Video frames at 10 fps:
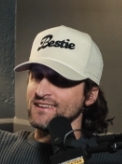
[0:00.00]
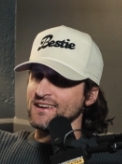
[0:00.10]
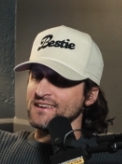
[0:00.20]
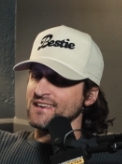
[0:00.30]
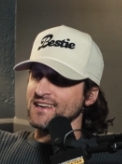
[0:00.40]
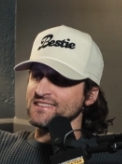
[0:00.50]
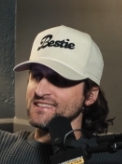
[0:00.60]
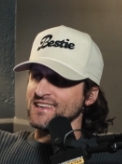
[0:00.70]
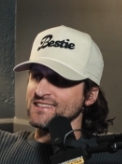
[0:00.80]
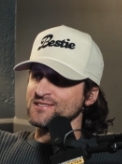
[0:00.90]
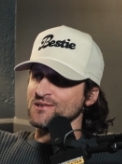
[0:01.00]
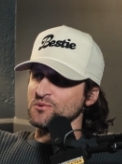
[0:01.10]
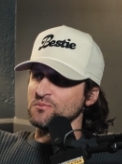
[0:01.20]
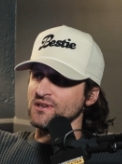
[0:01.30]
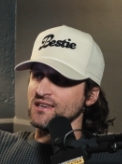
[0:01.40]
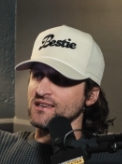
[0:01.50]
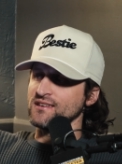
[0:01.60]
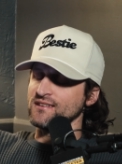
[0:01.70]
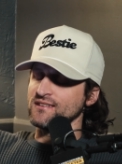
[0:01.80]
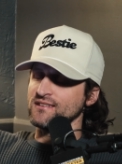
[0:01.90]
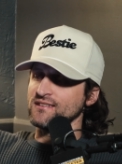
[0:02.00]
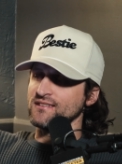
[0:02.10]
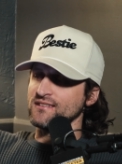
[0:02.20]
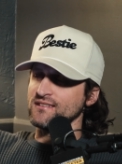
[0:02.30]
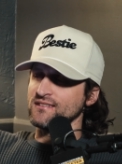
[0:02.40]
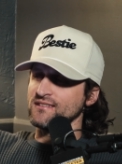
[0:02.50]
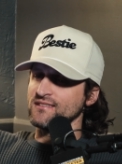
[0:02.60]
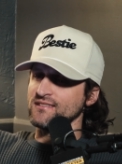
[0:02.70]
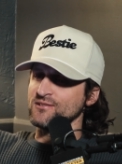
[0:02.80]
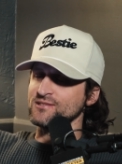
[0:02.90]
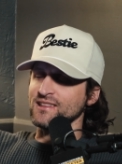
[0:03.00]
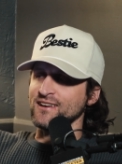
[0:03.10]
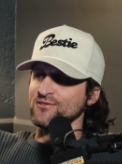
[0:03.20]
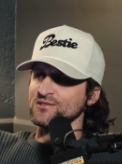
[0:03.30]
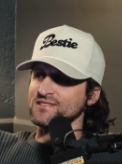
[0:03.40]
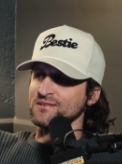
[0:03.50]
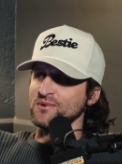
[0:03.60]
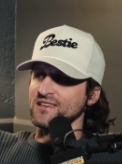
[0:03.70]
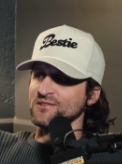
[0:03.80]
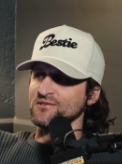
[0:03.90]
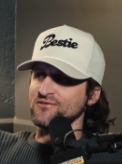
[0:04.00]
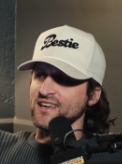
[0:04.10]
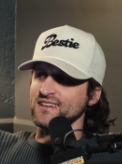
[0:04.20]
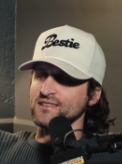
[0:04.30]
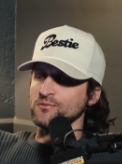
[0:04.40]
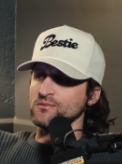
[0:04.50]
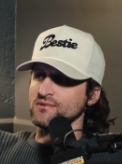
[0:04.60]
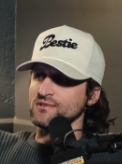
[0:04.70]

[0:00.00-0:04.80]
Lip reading: I guess the answer would be there's levels to Beatle fandom.